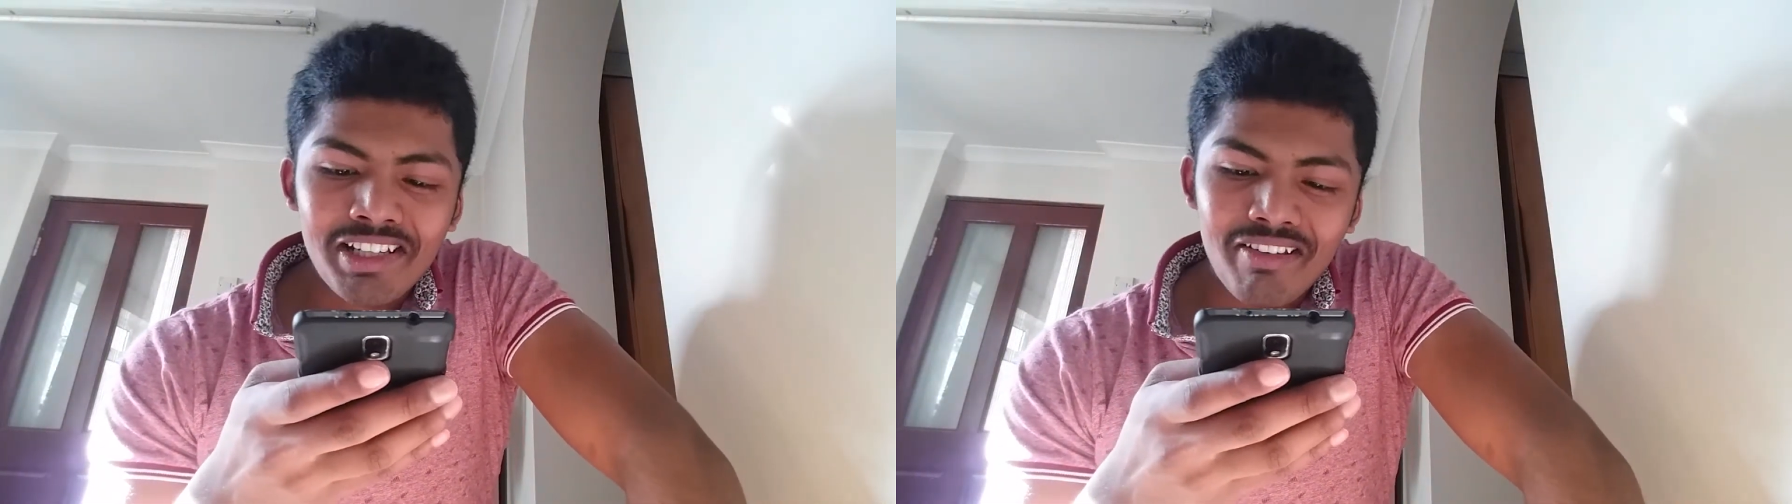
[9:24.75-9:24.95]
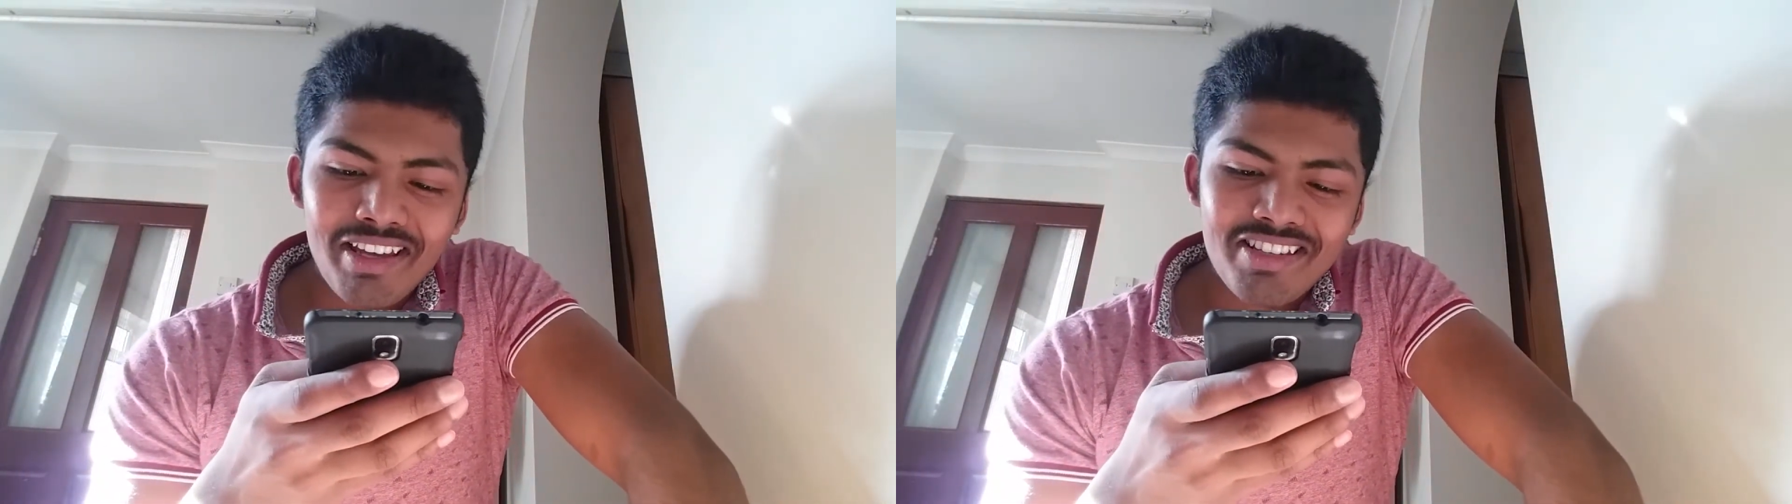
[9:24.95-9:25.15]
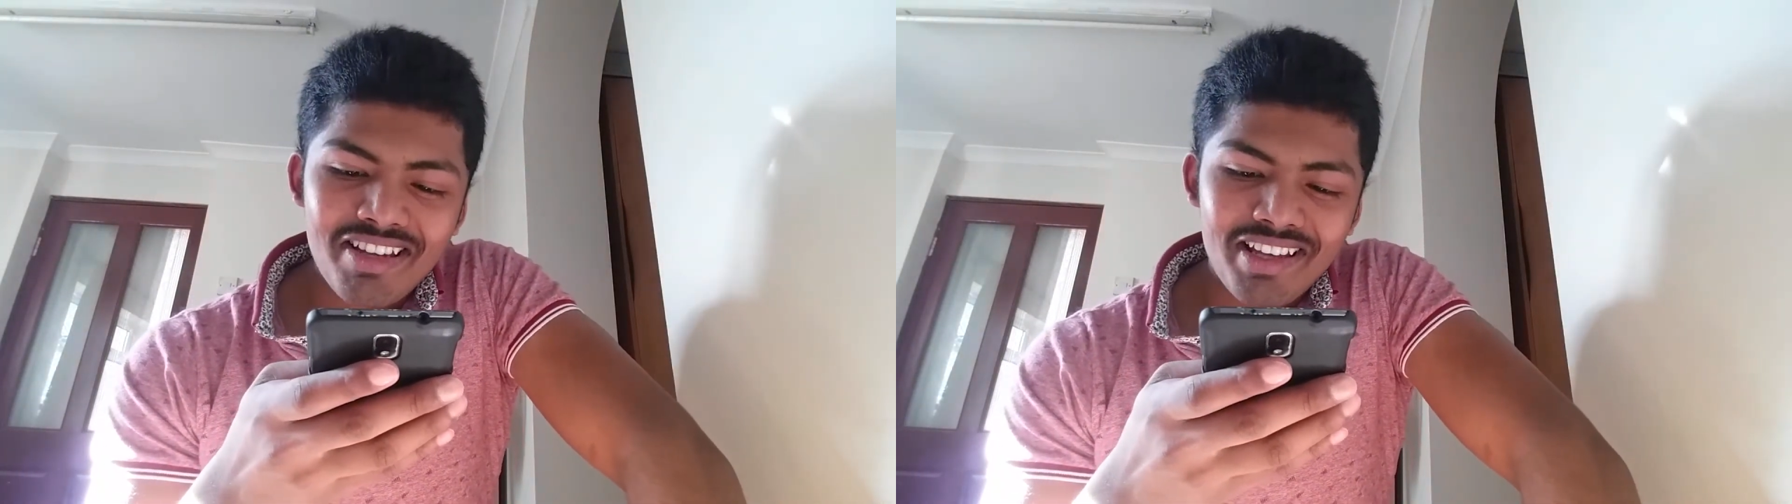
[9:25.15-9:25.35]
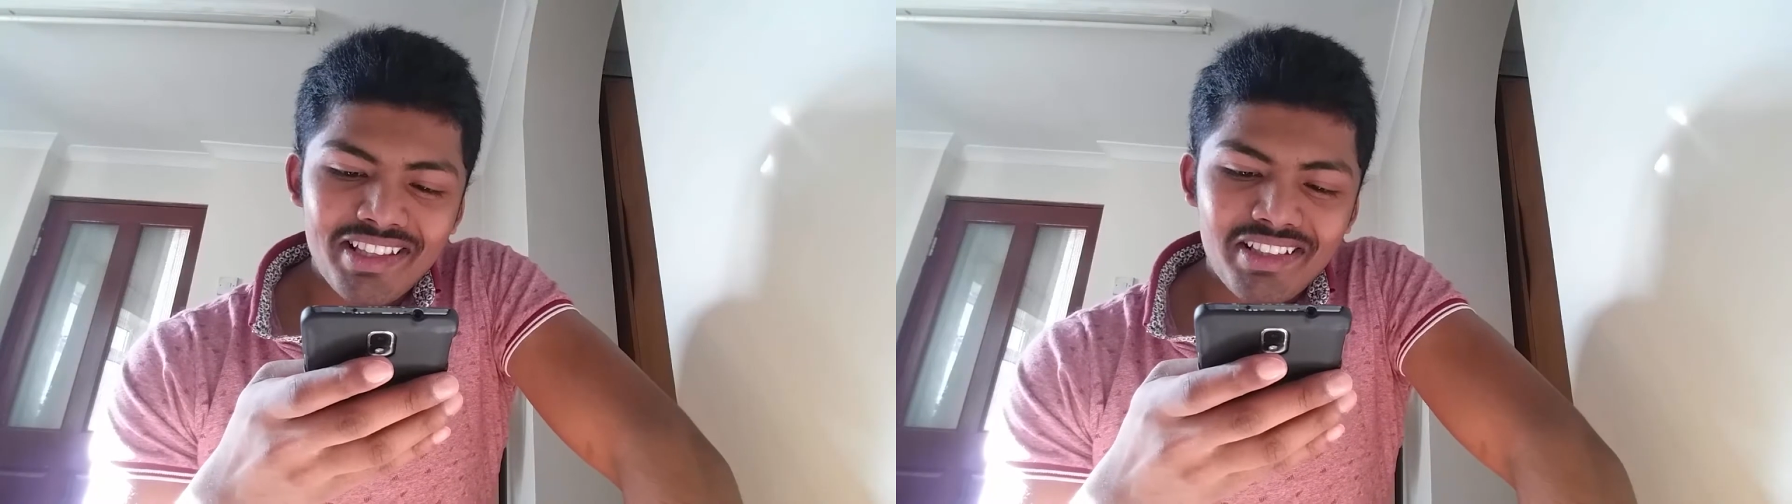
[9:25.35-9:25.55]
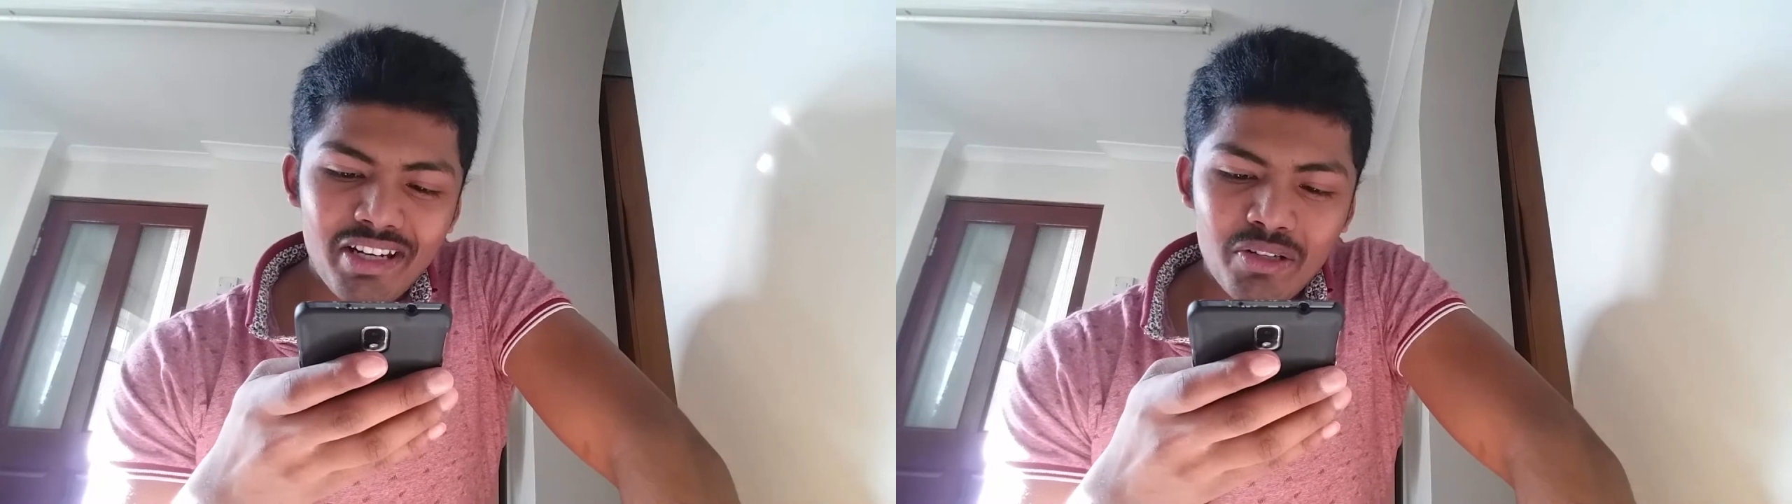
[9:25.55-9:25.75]
Anyway,
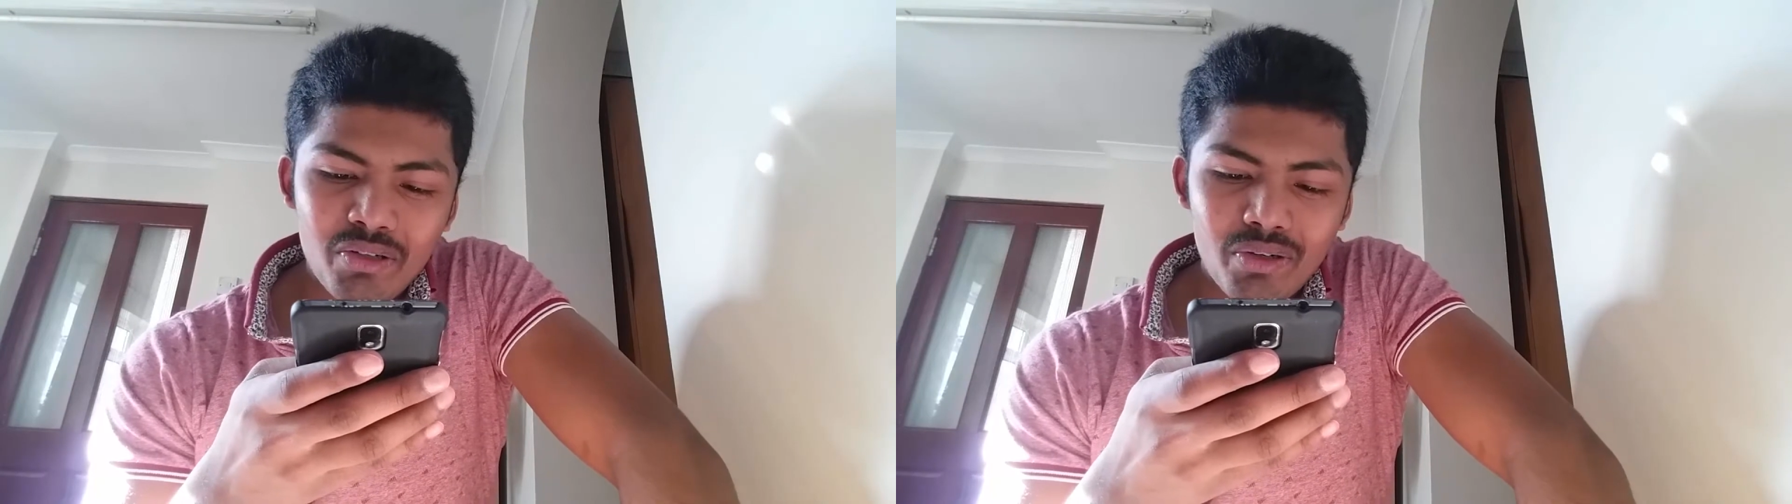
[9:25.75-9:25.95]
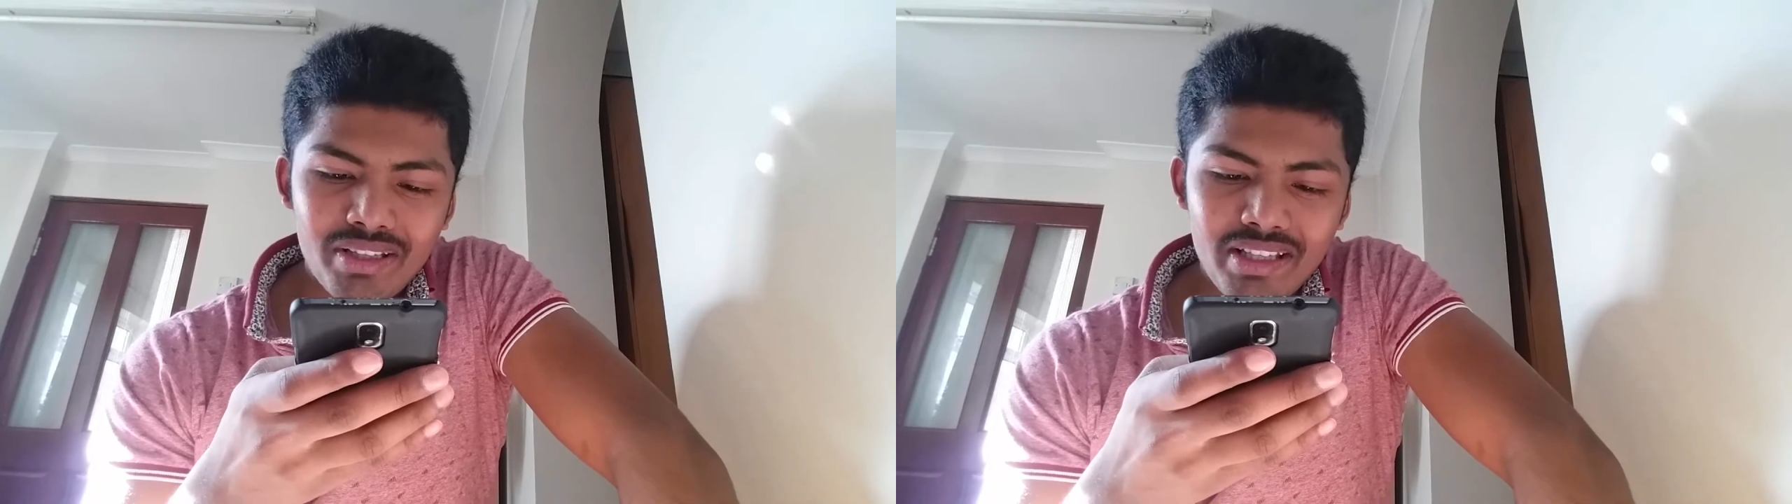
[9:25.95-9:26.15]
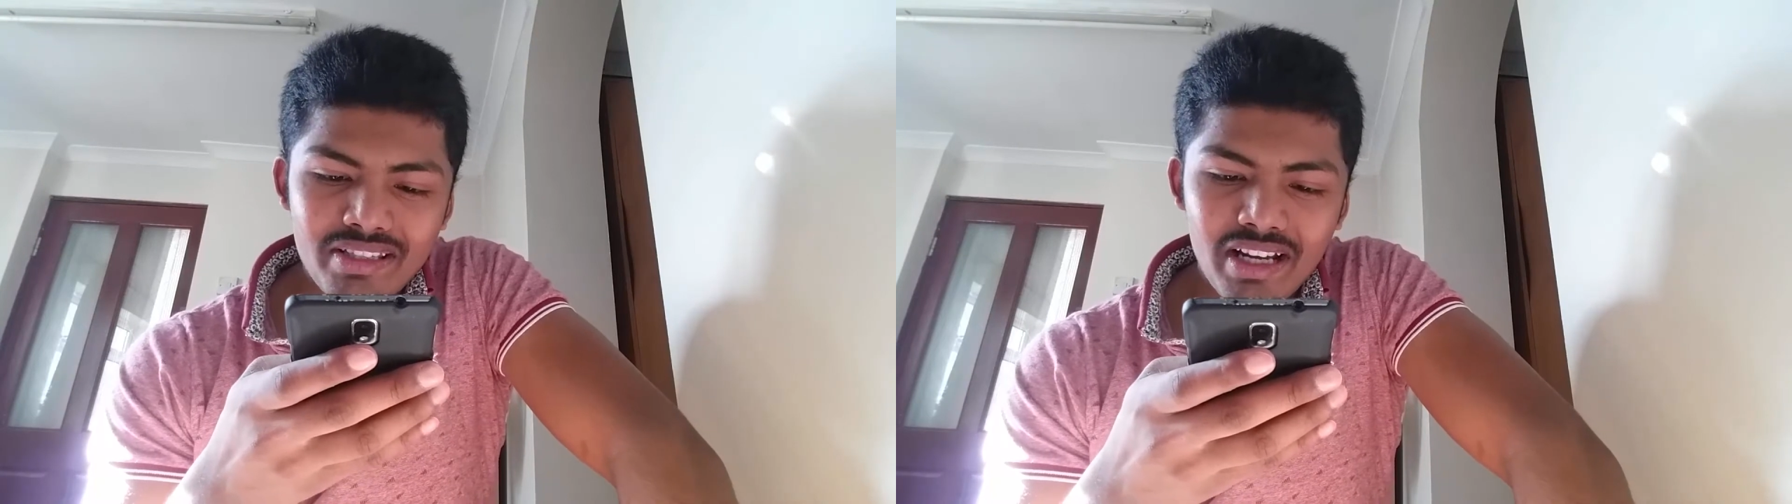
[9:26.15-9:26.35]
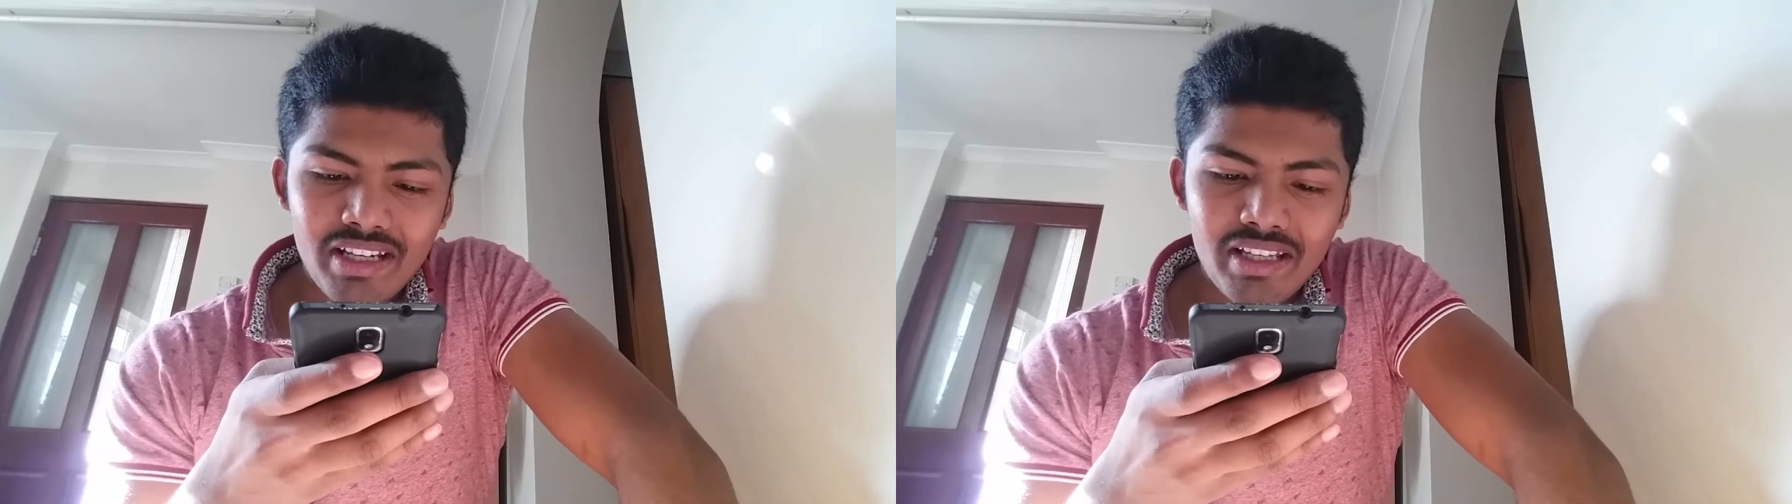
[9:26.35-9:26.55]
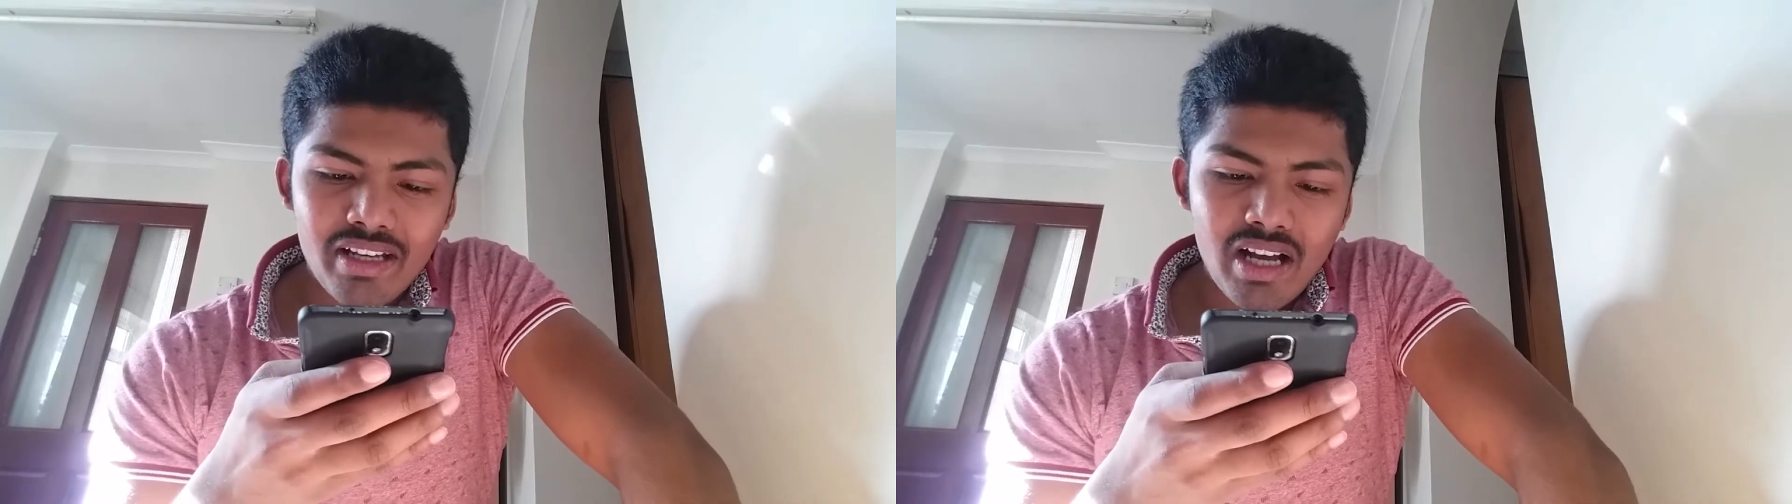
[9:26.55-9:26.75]
inside the territory, the
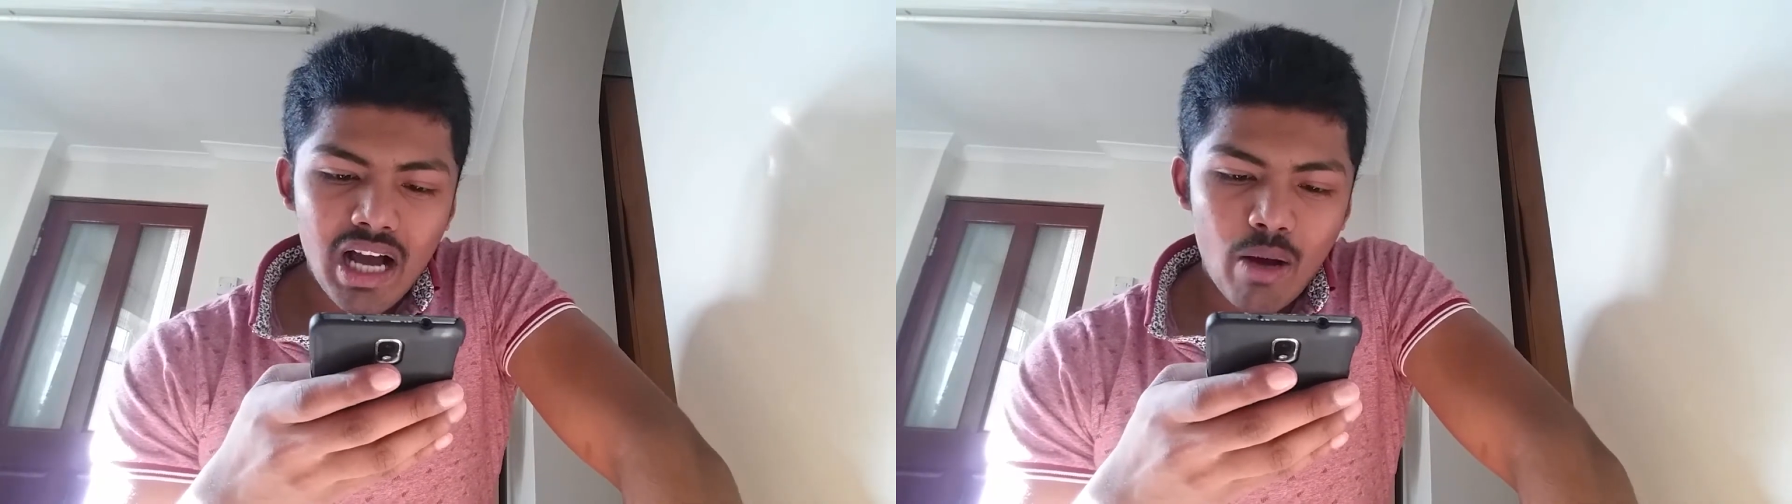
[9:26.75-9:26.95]
sunny,